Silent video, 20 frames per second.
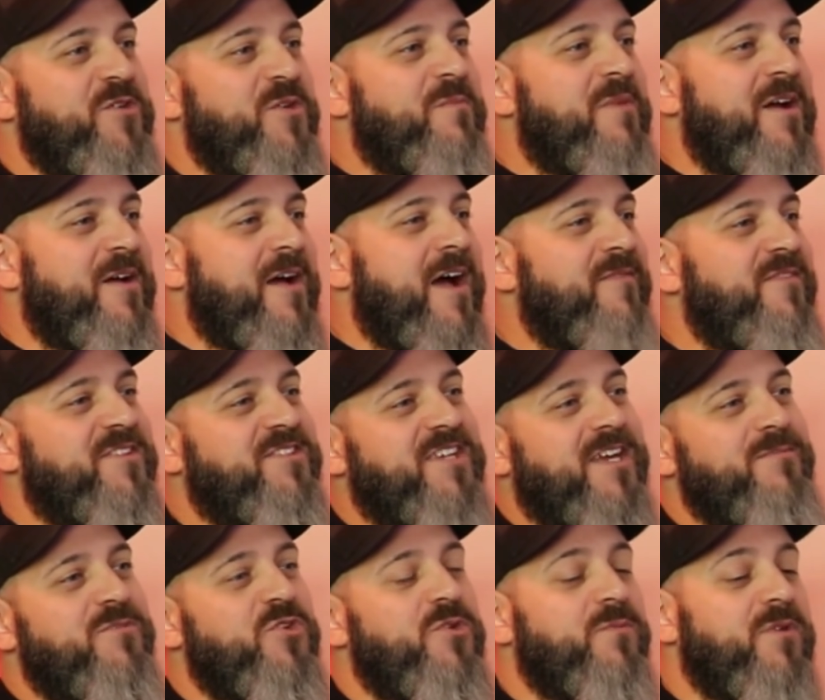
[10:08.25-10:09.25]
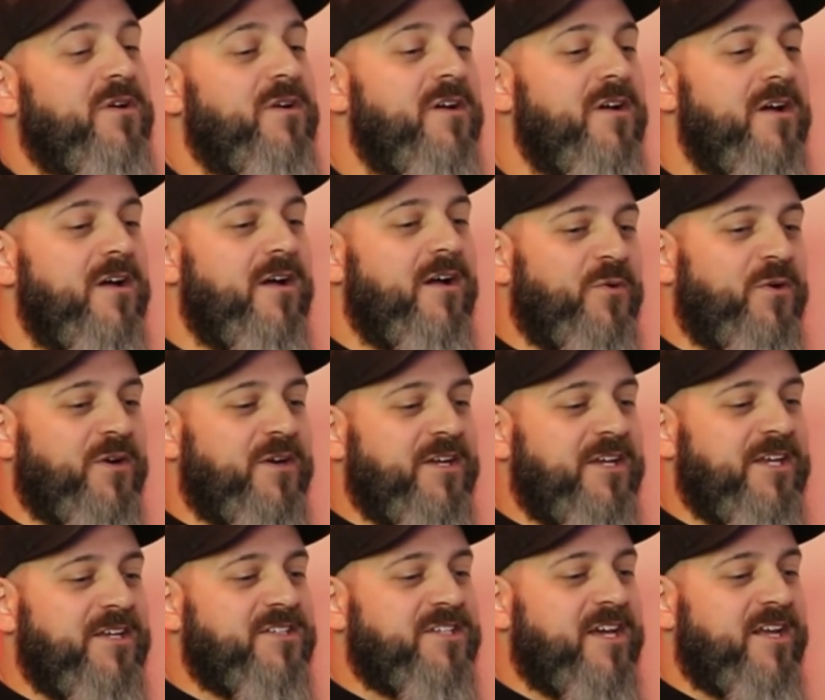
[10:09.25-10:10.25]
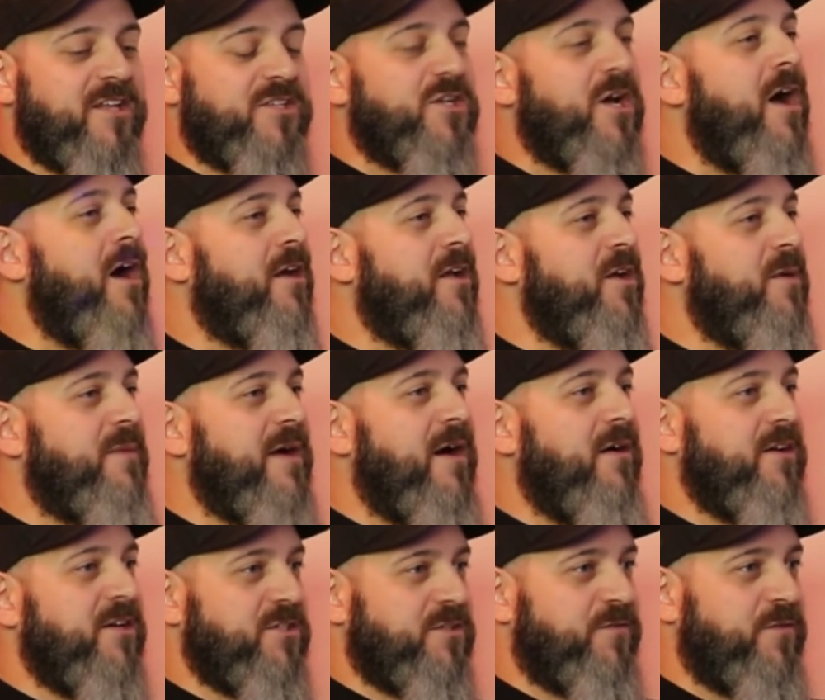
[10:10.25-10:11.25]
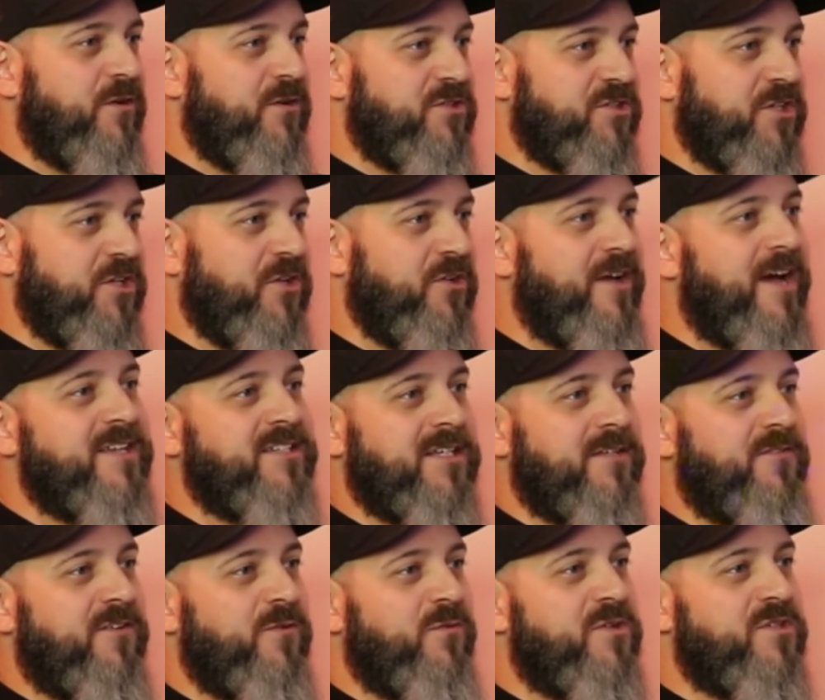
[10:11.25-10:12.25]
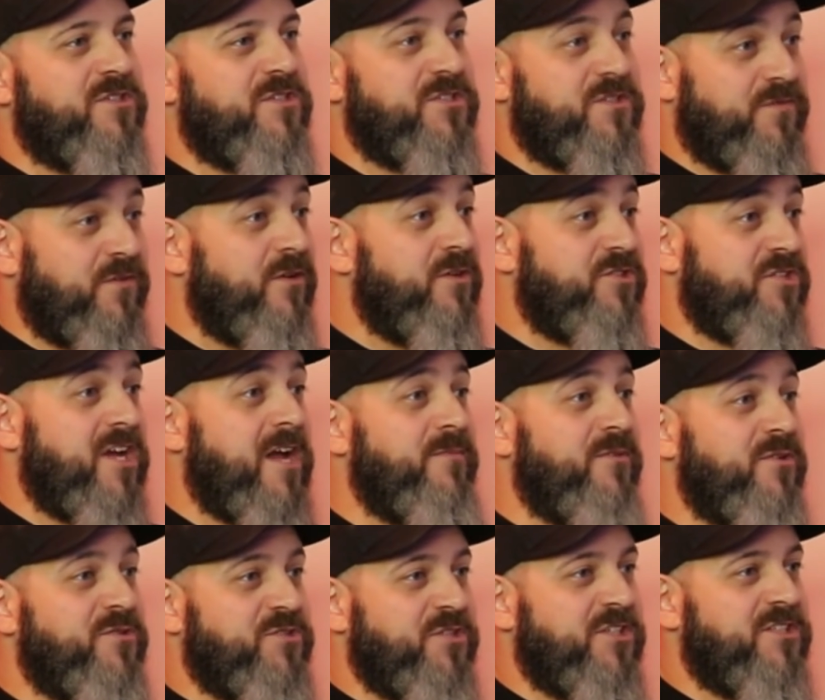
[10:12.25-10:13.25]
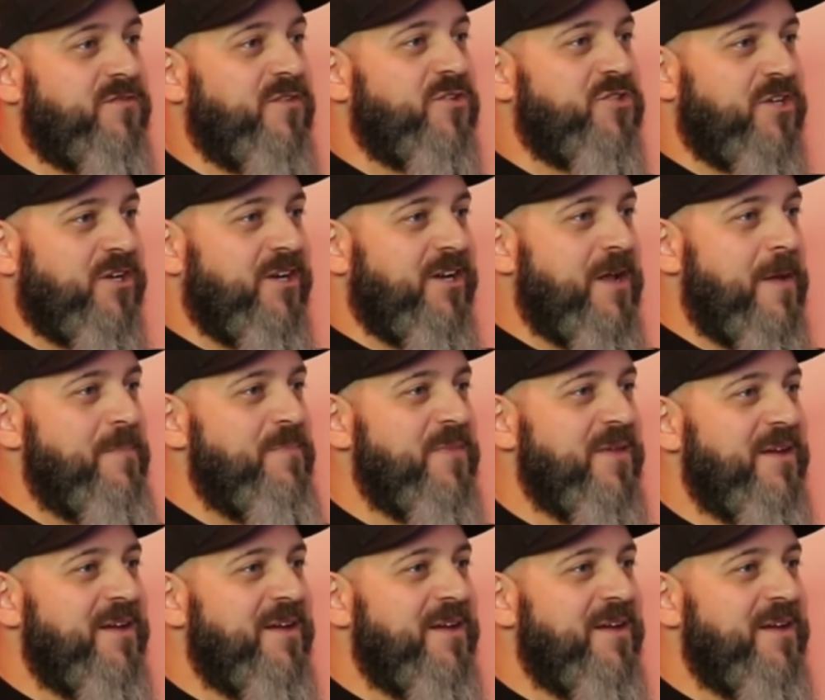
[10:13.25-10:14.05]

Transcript: you might have the same humor where he's kind of talking about his first kill as if it was his first time losing his virginity,